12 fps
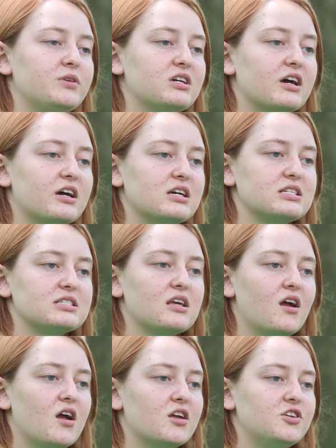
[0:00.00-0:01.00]
because,
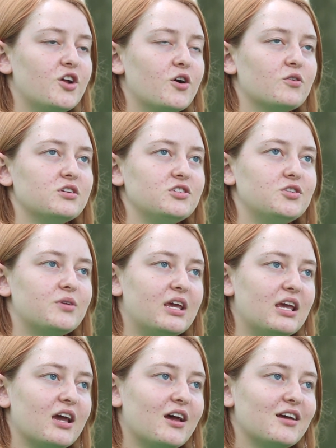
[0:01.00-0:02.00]
you know,
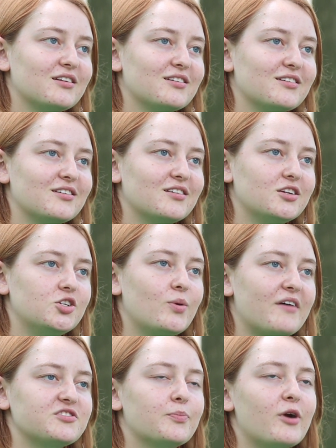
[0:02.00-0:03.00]

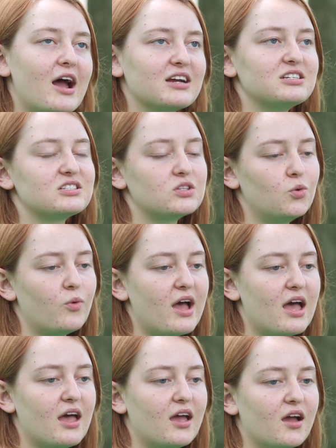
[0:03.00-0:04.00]
you have to practice the
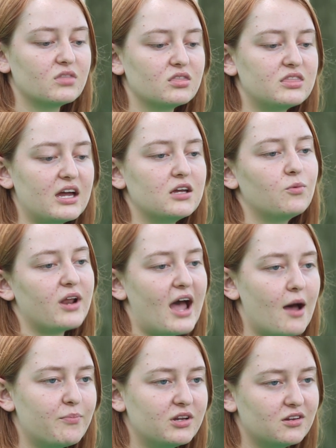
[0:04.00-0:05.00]
way that it would
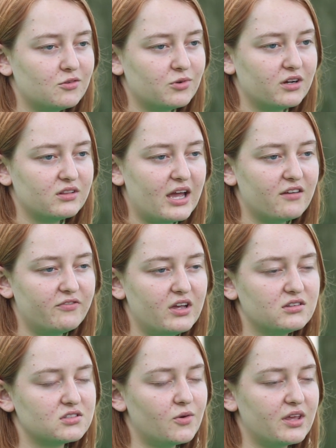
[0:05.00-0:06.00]
happen in real life.
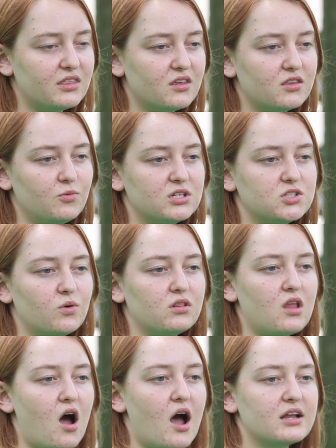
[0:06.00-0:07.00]
And so I think that we do a
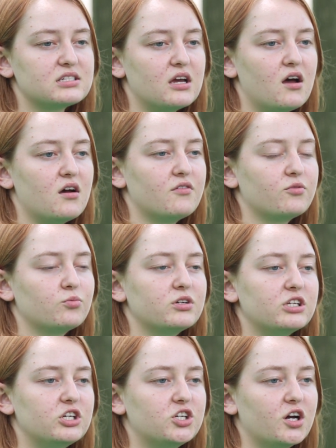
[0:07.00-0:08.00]
lot of
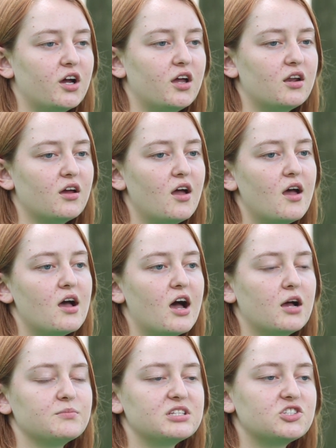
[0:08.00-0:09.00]
really good
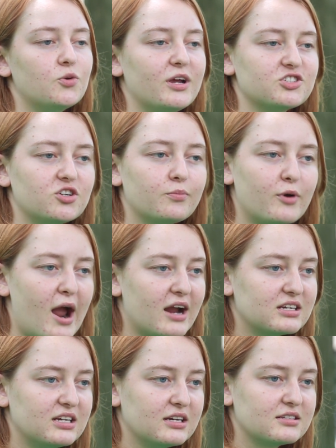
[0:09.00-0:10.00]
situational
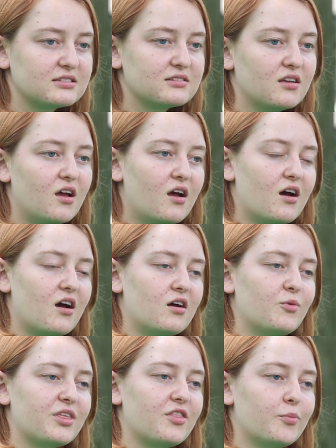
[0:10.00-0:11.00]
practice
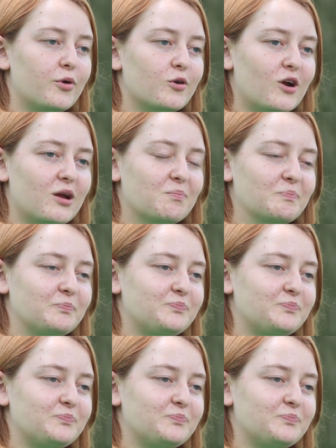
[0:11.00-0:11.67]
within the program.